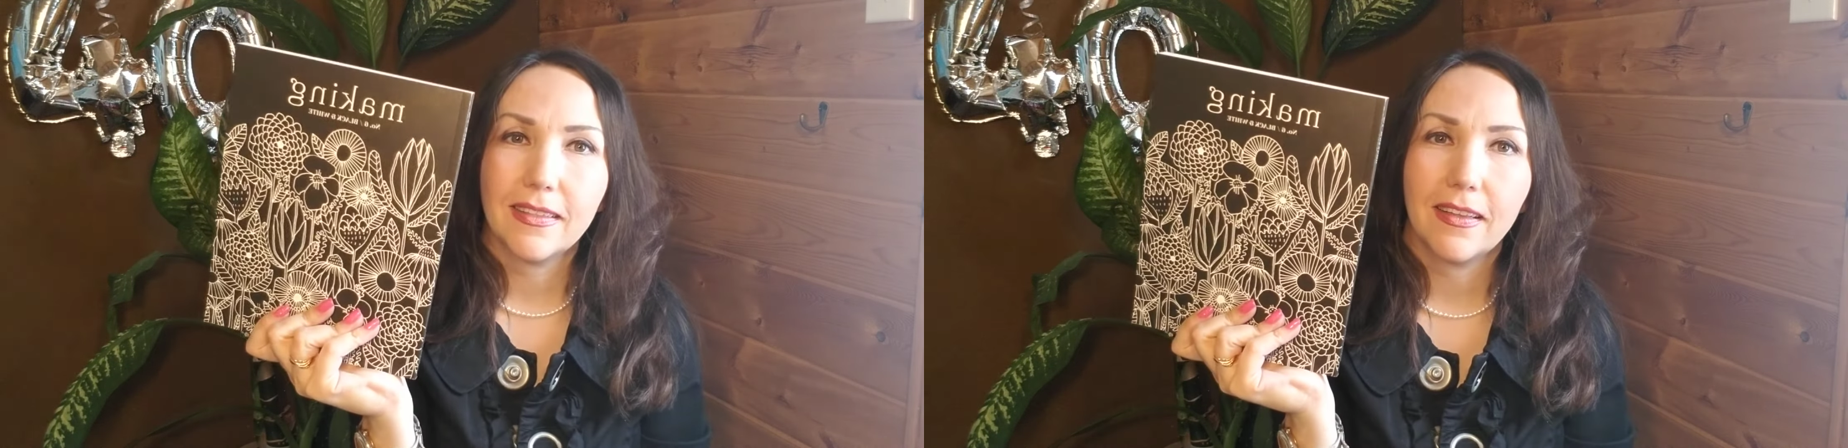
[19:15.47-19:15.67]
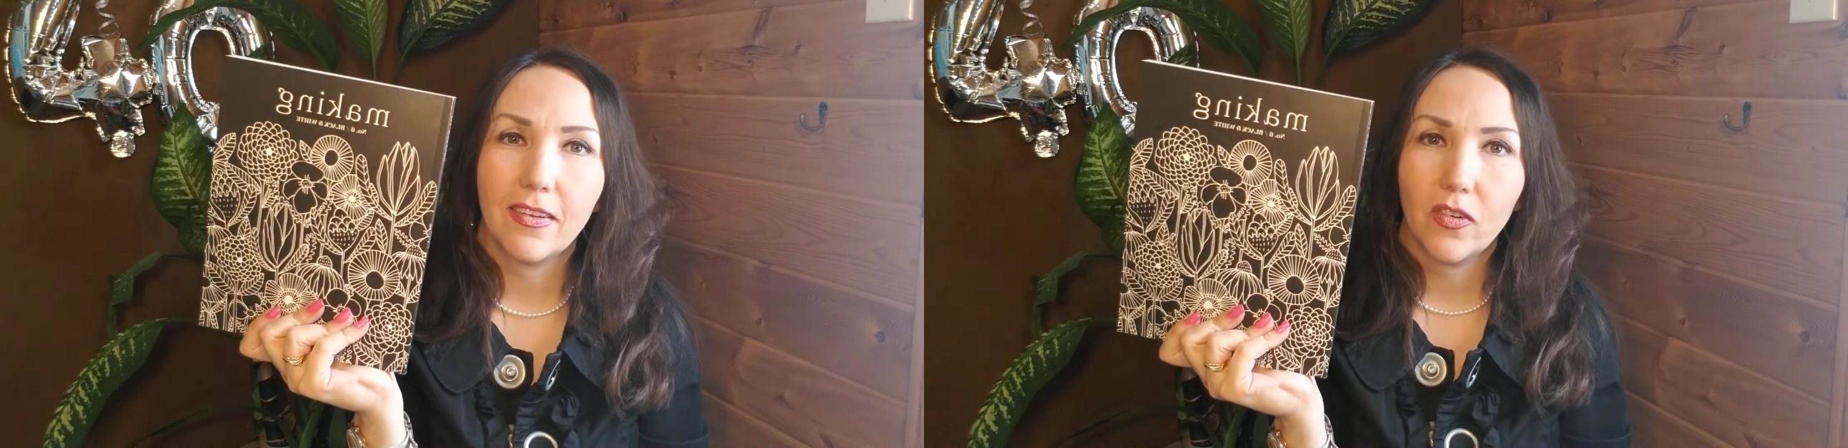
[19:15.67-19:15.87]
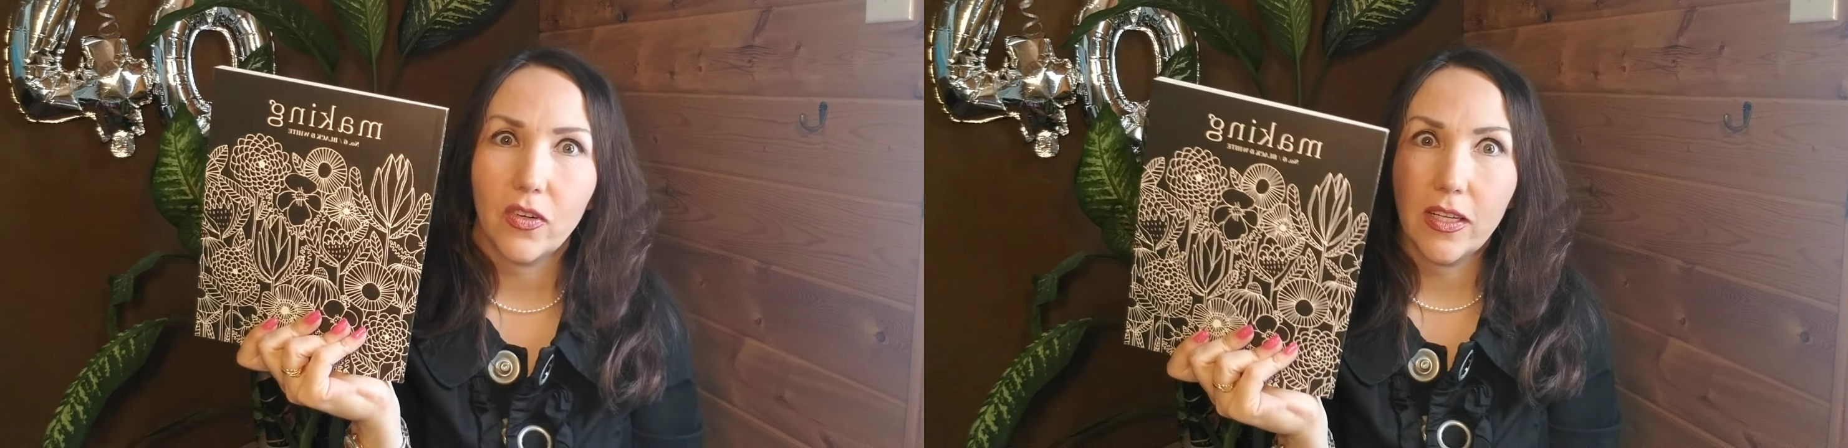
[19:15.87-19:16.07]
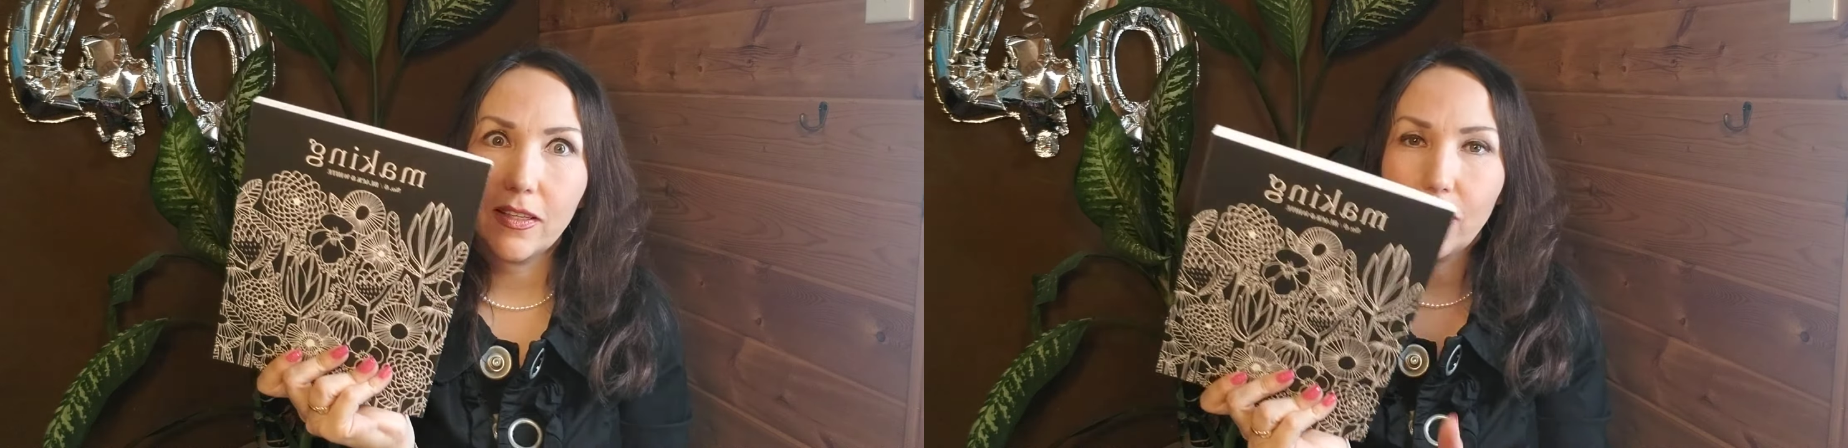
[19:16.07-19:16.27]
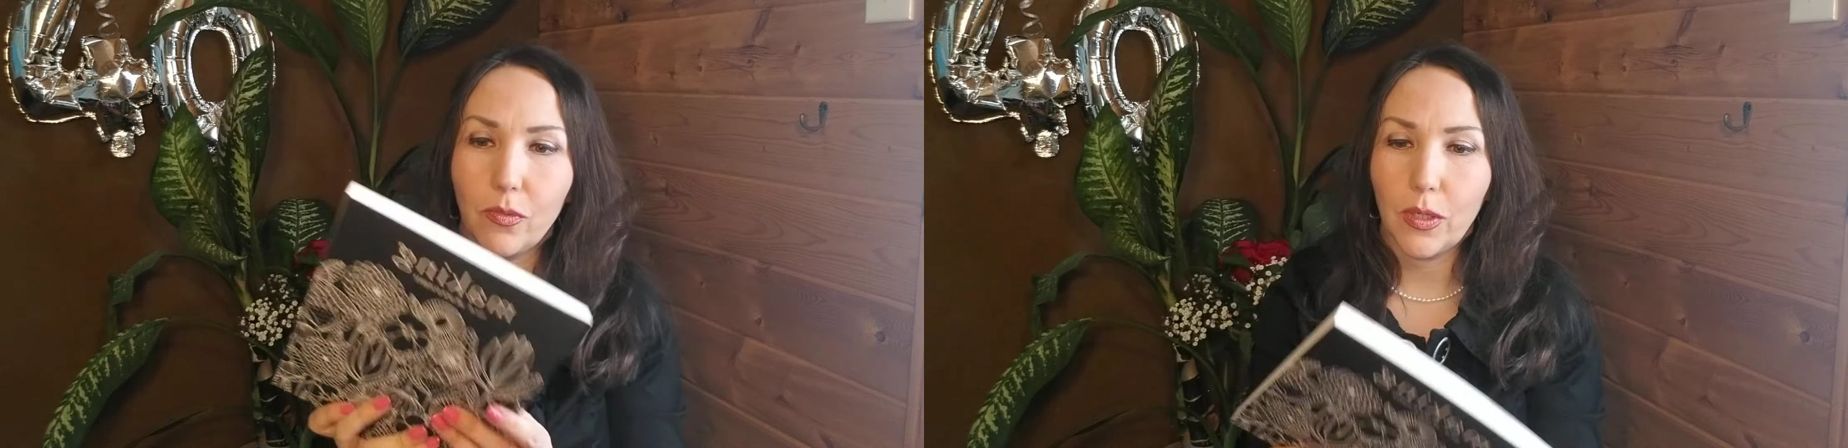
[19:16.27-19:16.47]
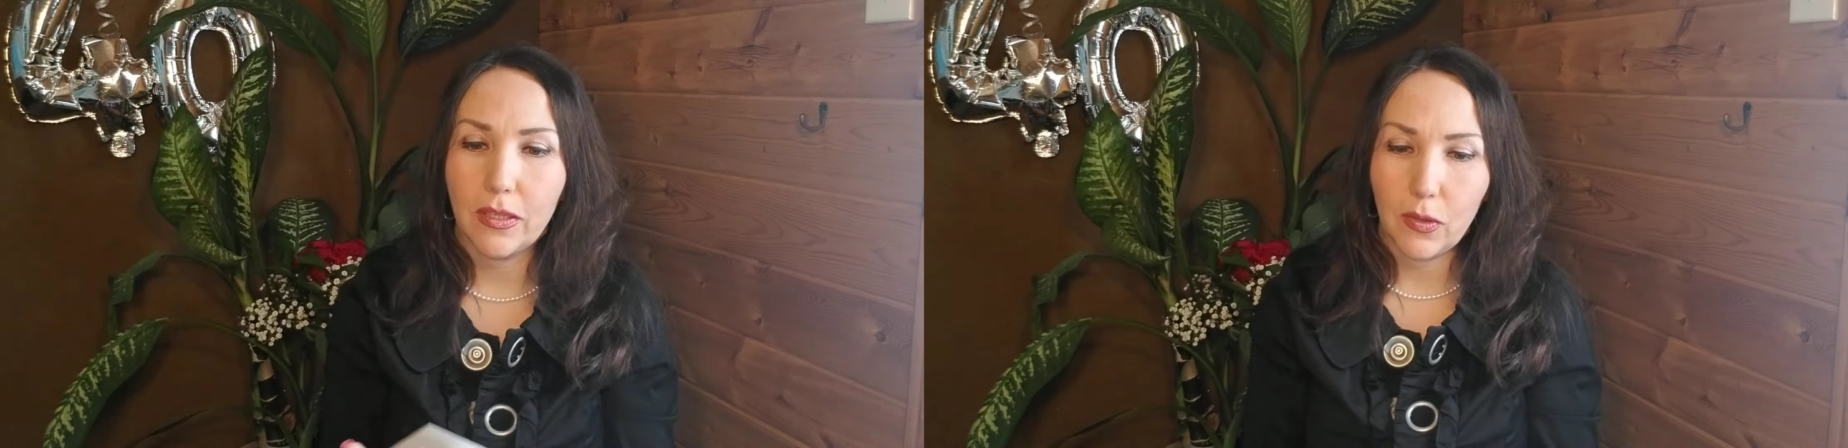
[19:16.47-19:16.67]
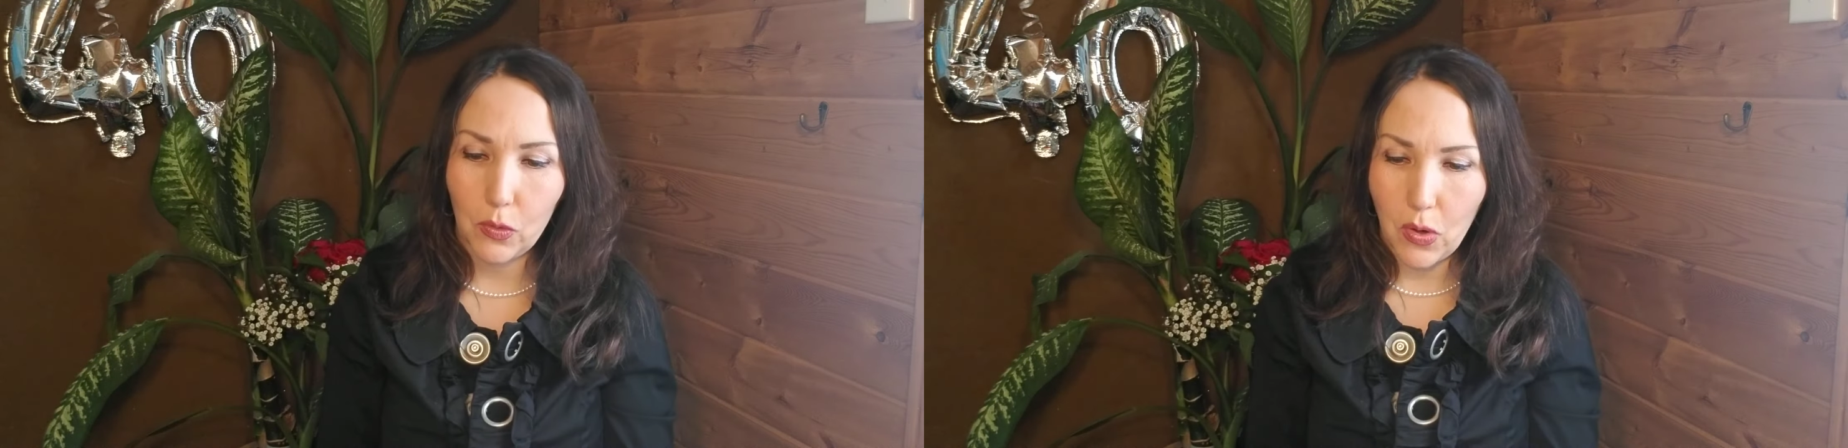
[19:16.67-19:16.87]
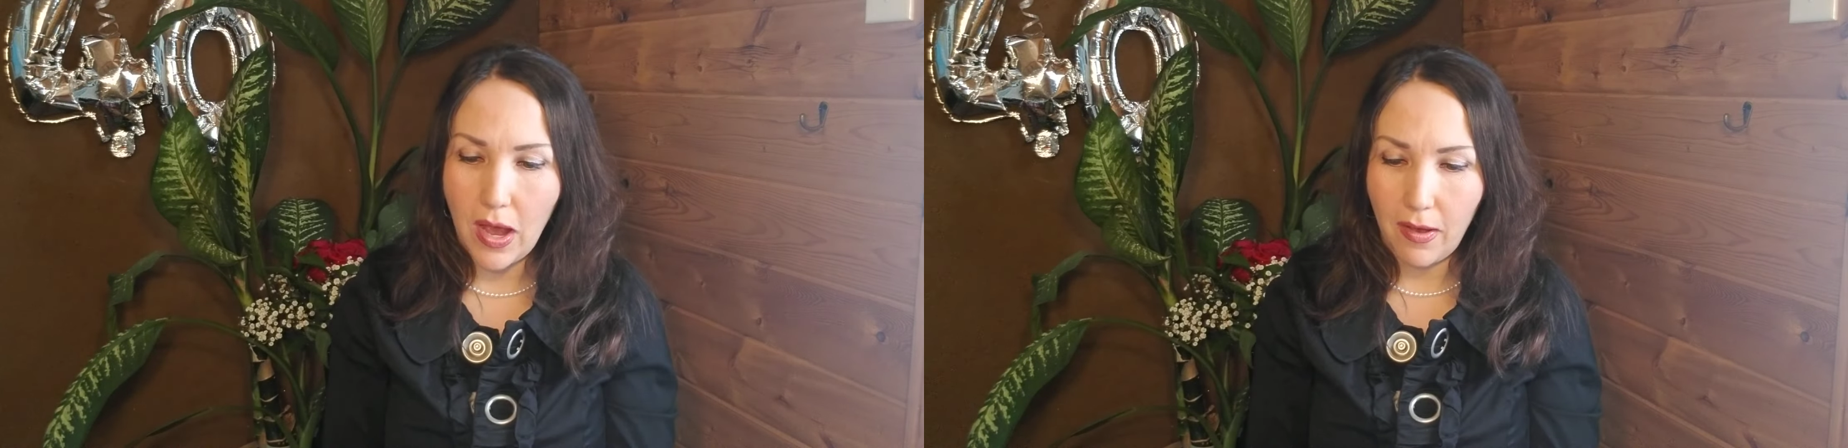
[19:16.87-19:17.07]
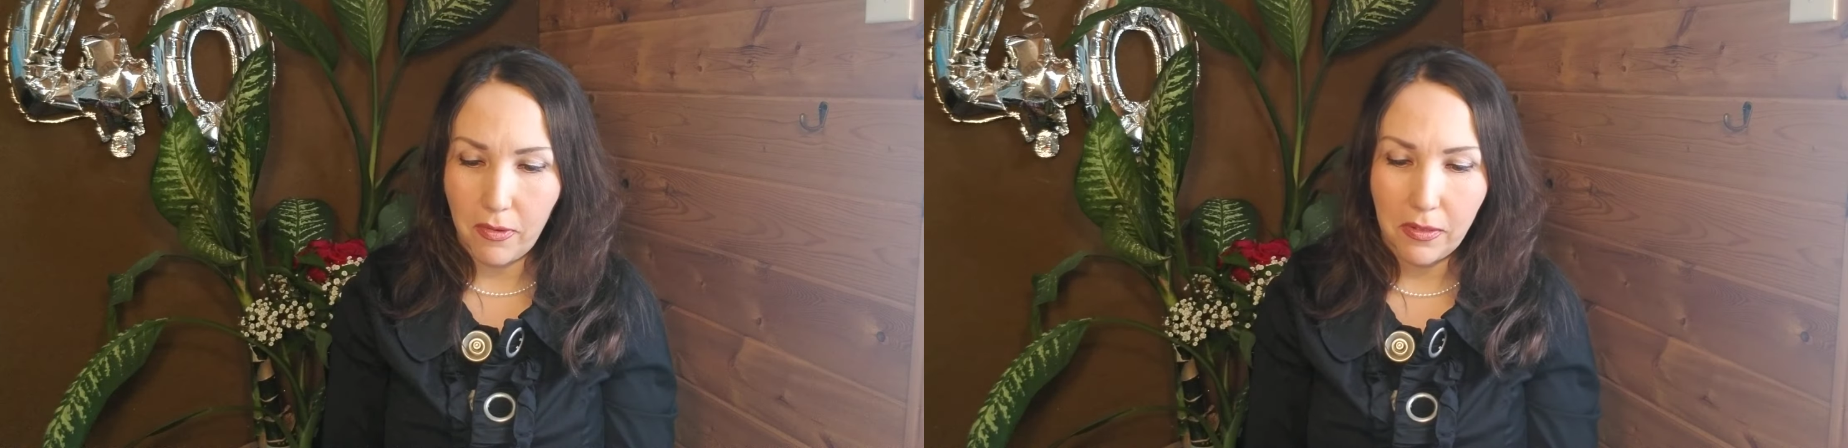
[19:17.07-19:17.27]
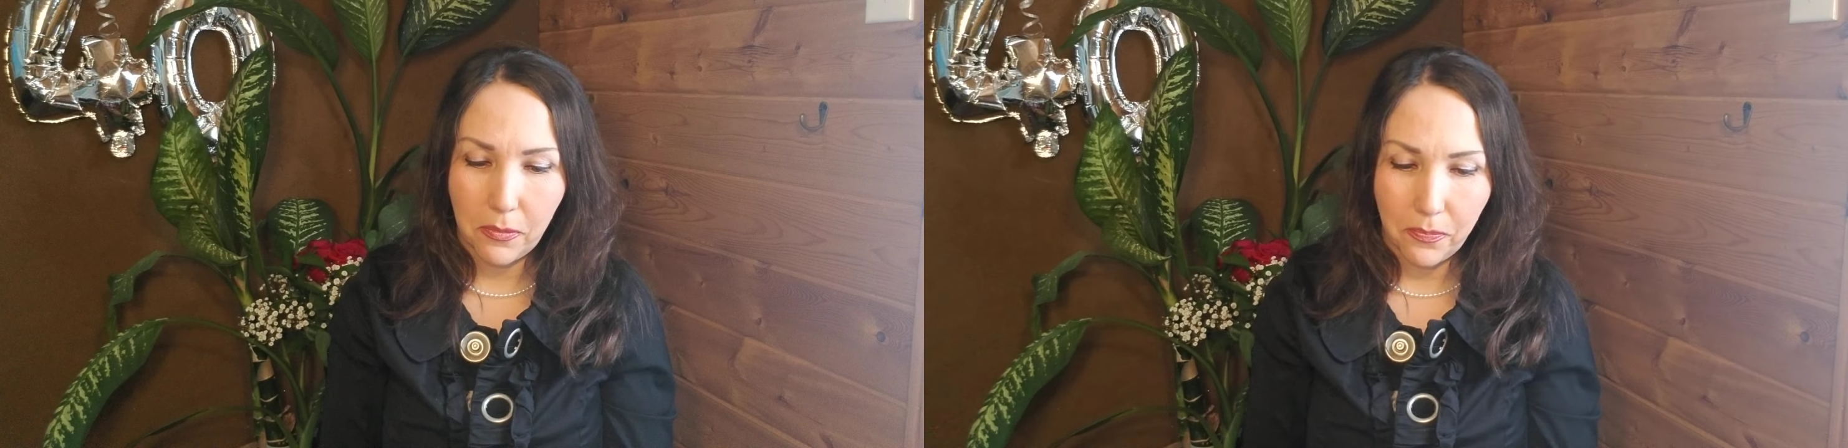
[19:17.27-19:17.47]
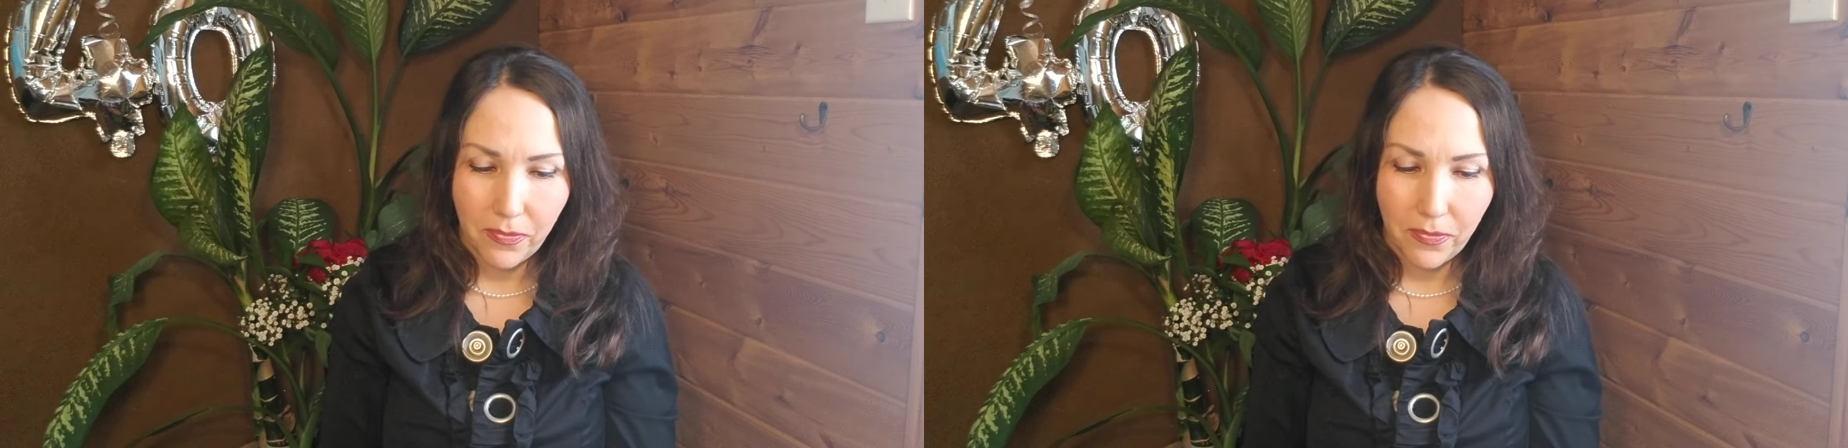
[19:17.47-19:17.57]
and I really wanted to have it.